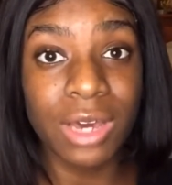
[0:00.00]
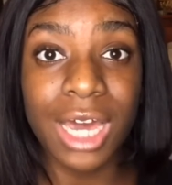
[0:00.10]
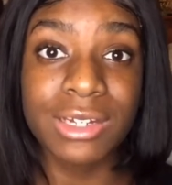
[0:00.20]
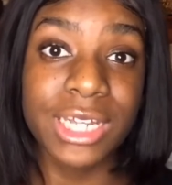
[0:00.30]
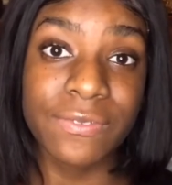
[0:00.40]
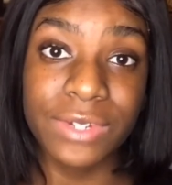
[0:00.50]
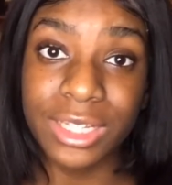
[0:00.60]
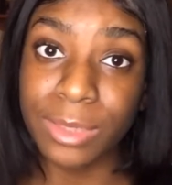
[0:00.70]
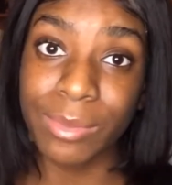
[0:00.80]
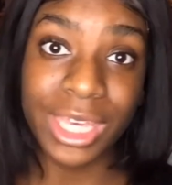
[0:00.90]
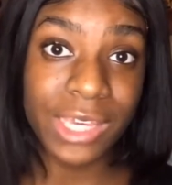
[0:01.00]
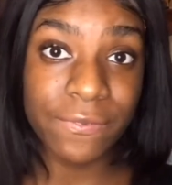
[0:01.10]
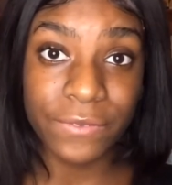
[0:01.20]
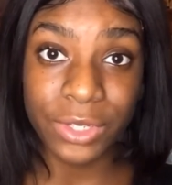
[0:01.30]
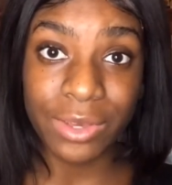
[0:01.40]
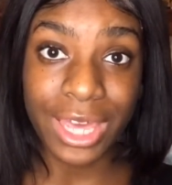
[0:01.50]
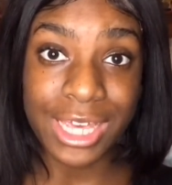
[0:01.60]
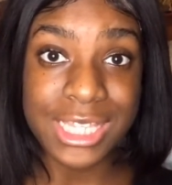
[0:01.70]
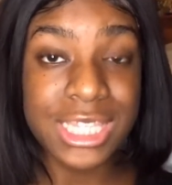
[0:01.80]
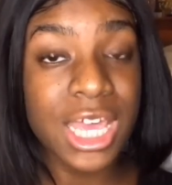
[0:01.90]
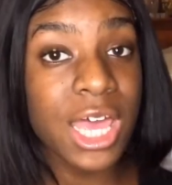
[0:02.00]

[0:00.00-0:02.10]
I'll definitely make it for you guys.